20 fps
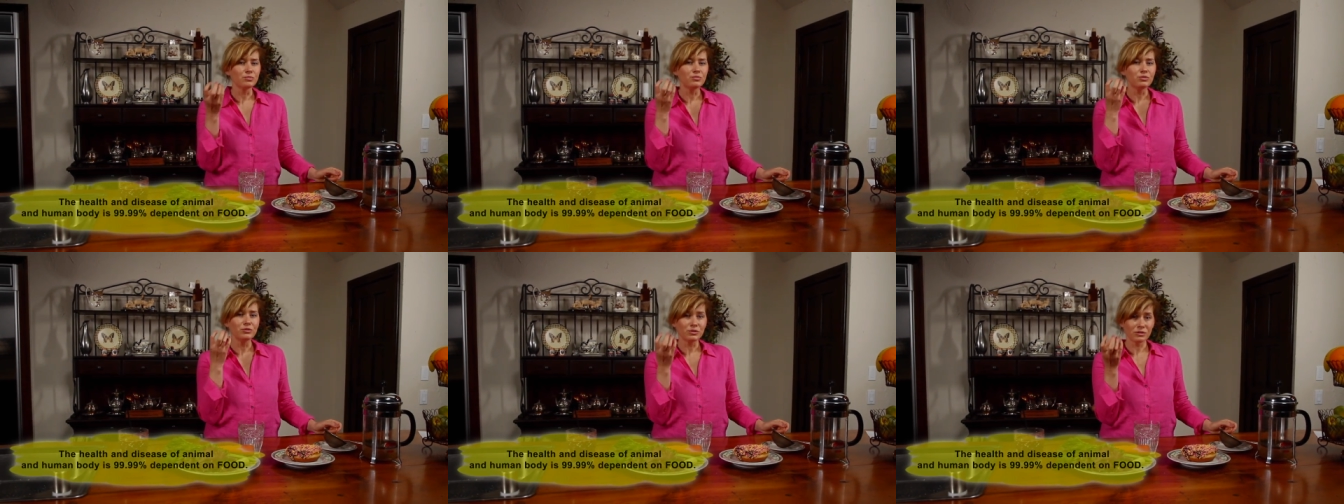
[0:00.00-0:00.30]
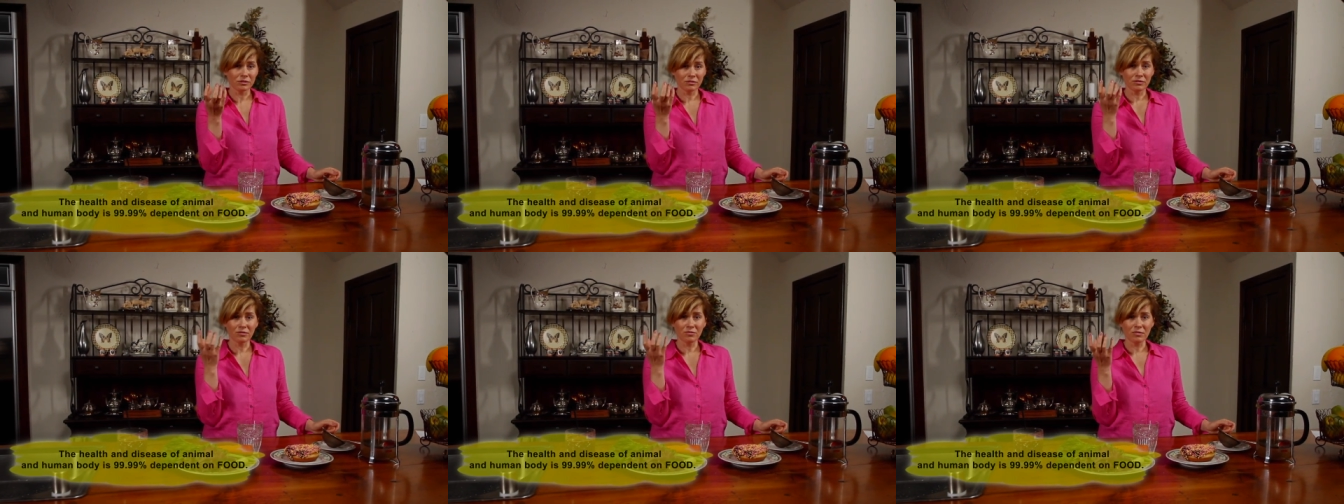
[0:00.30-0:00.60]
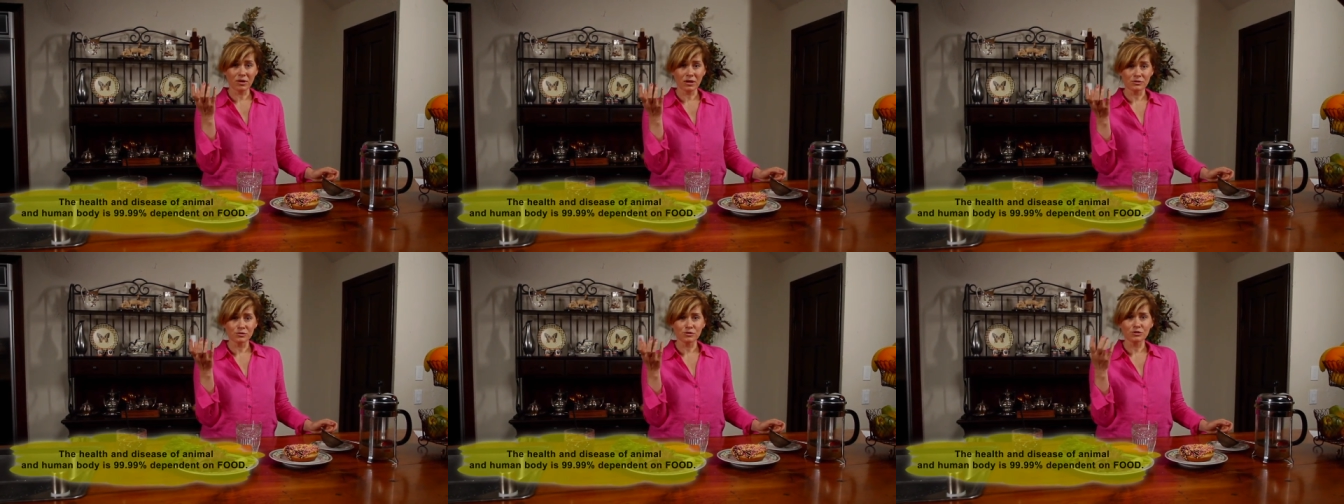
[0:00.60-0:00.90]
put in their
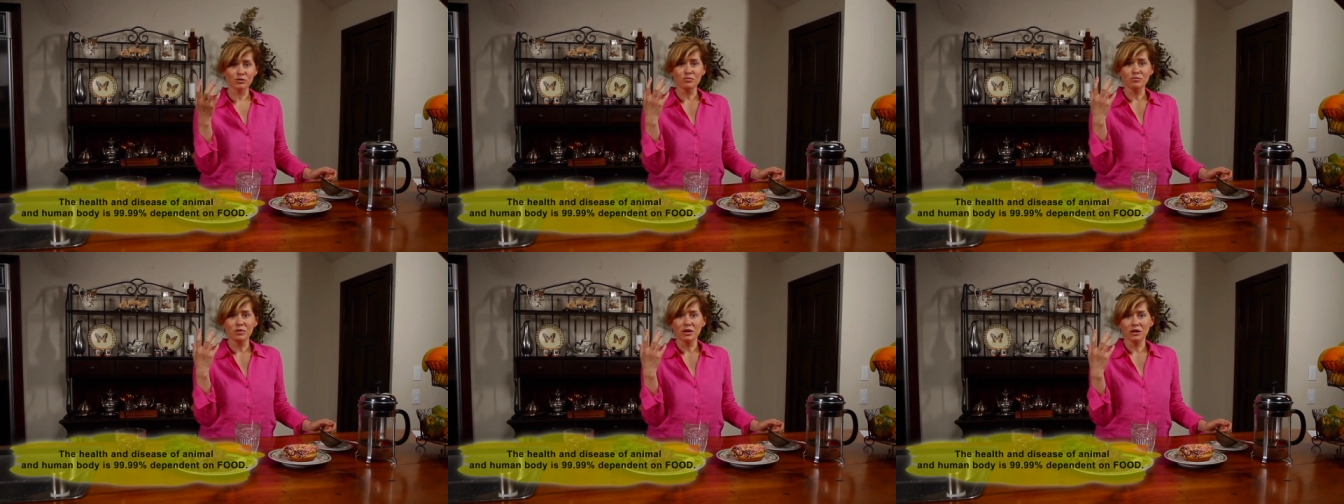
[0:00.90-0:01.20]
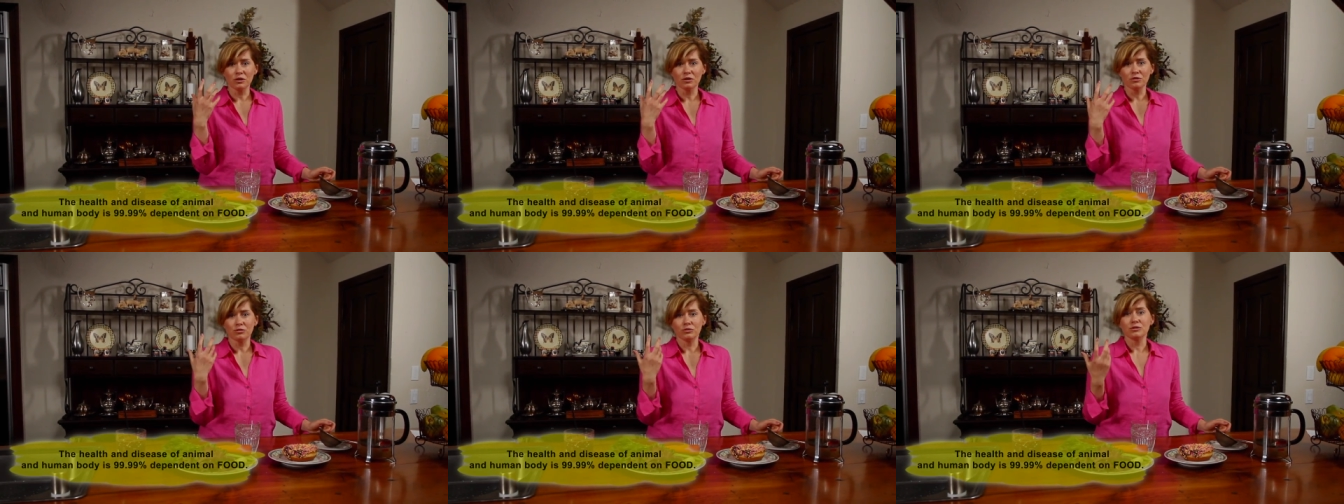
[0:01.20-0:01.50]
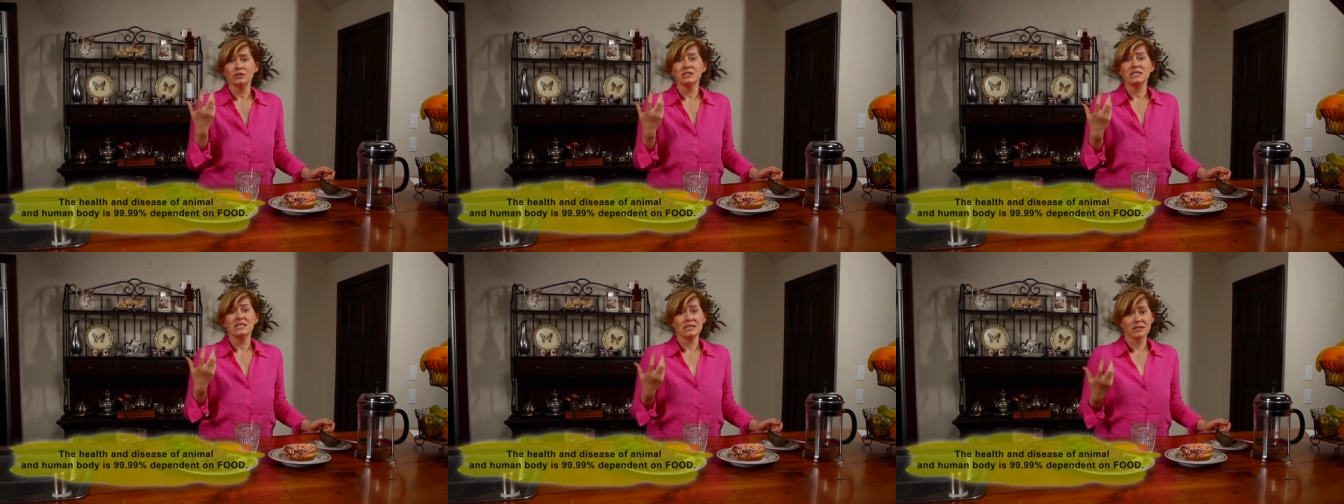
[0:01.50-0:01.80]
mouth to make your
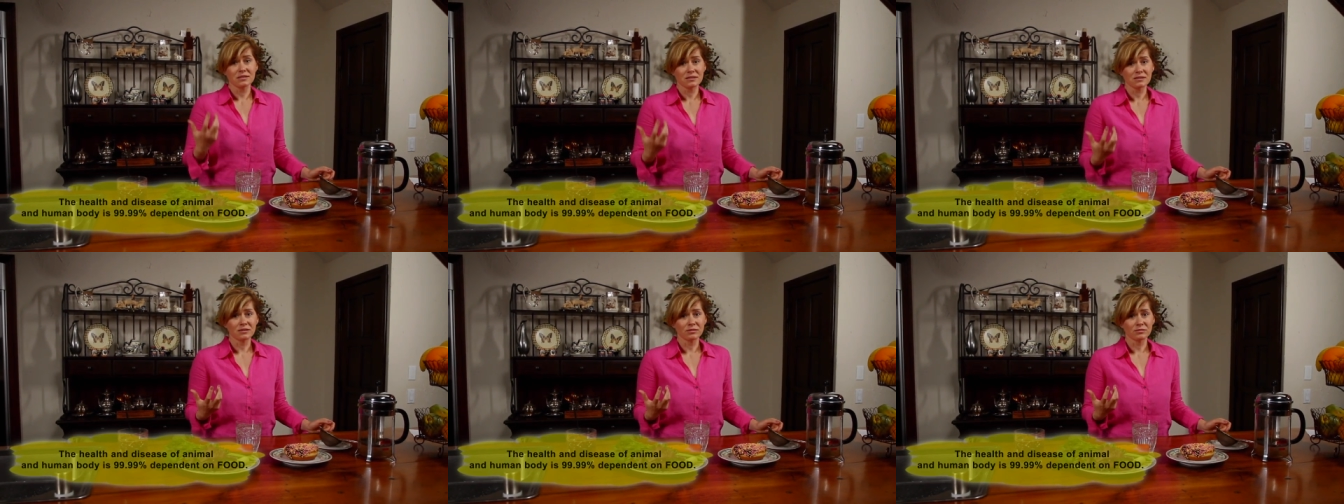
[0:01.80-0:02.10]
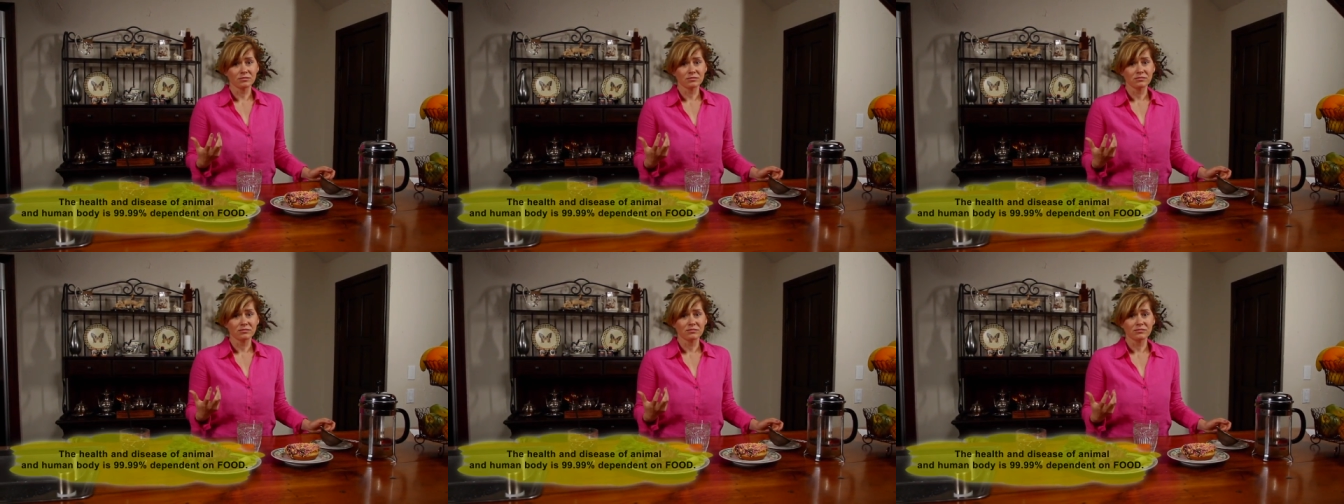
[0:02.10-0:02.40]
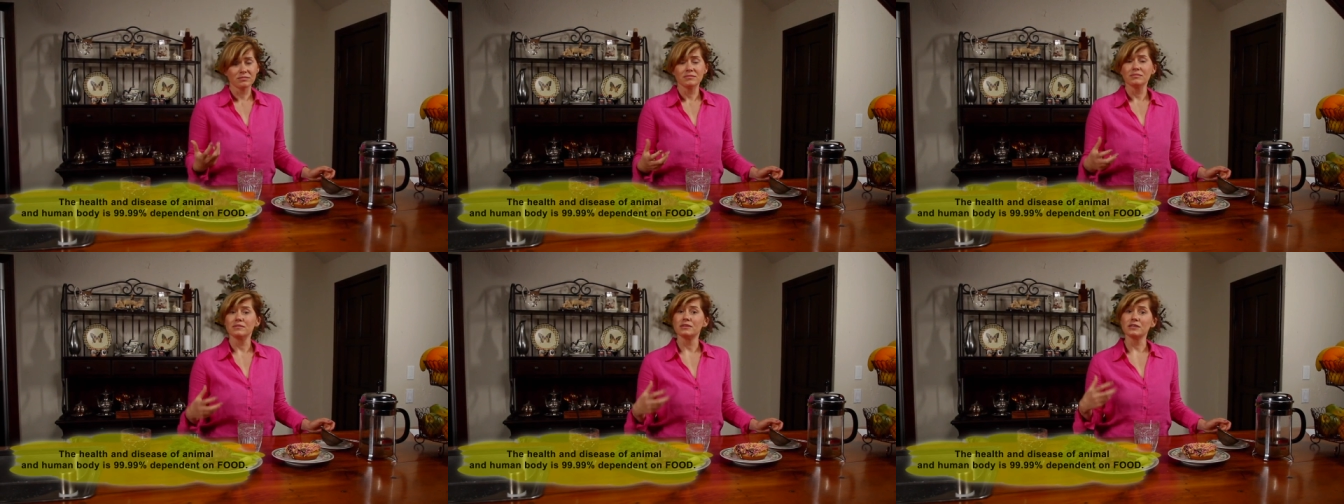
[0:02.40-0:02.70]
system
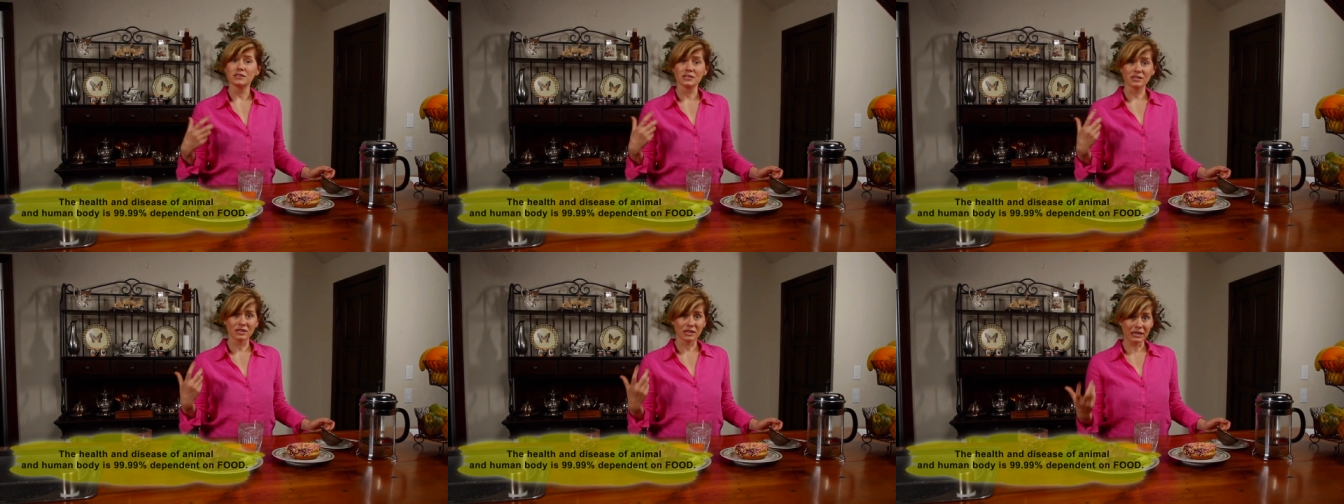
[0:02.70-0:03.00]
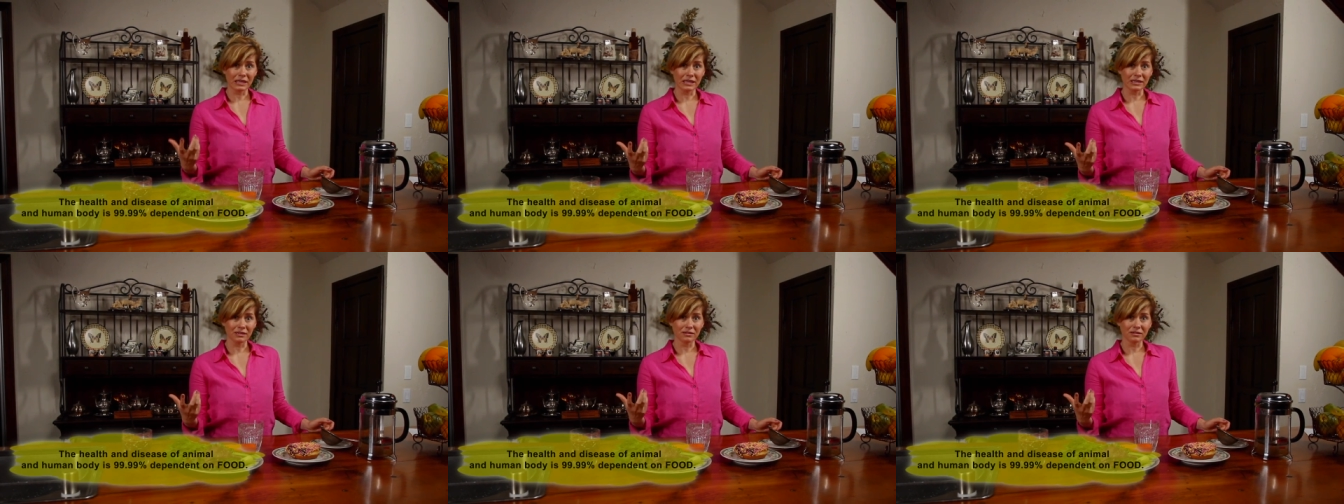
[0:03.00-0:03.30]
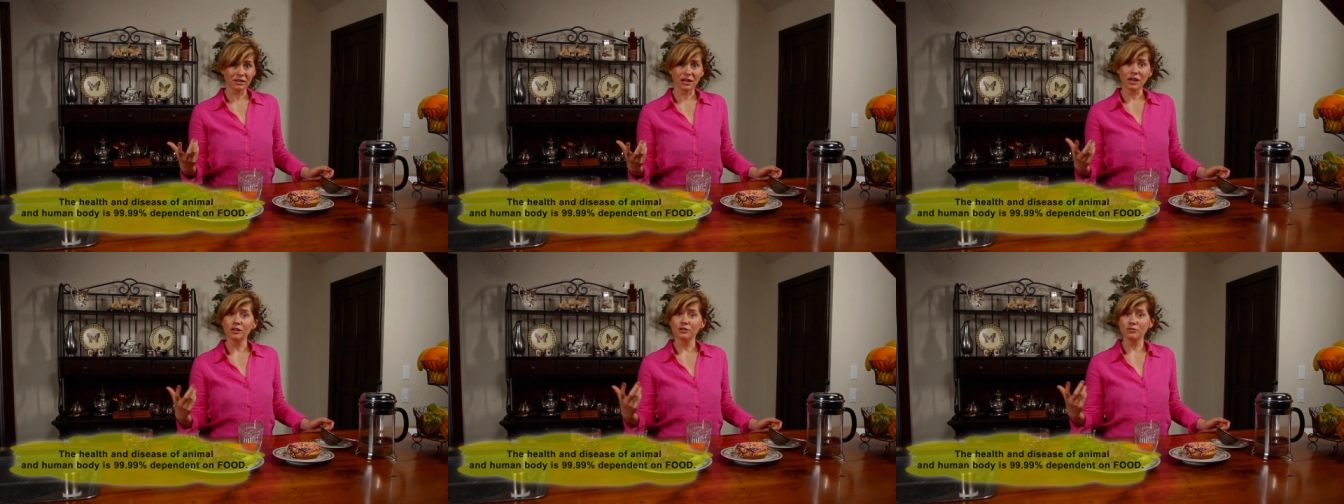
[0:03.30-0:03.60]
is clean
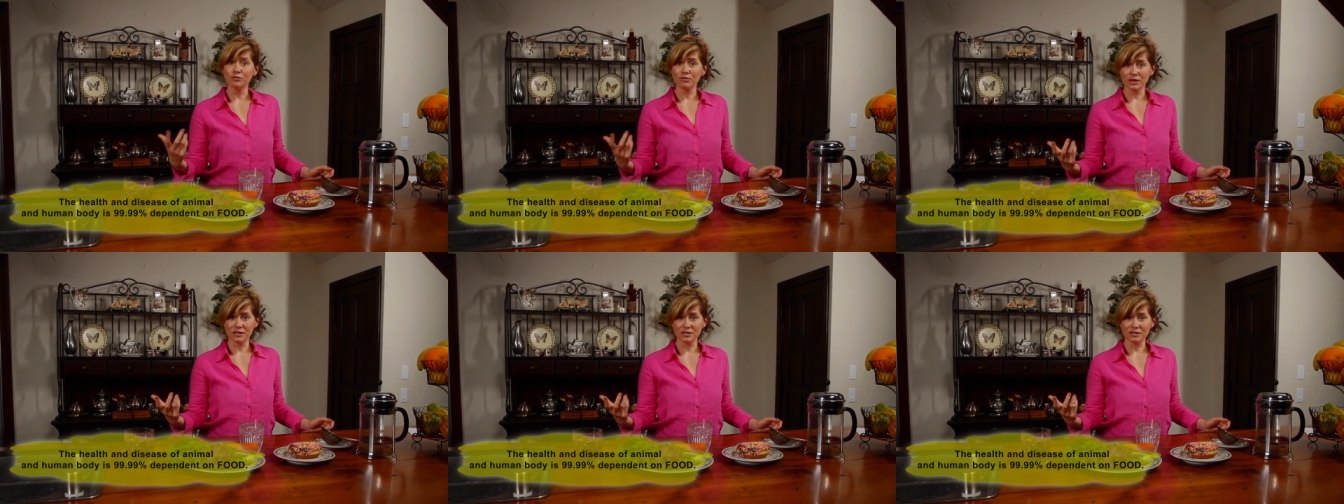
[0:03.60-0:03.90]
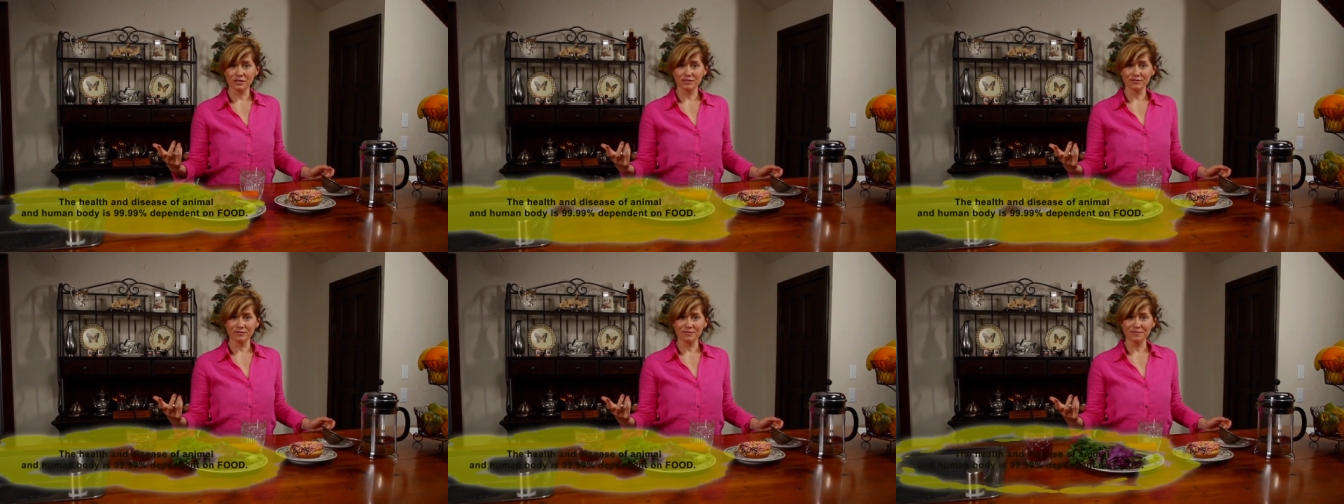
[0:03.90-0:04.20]
and ready.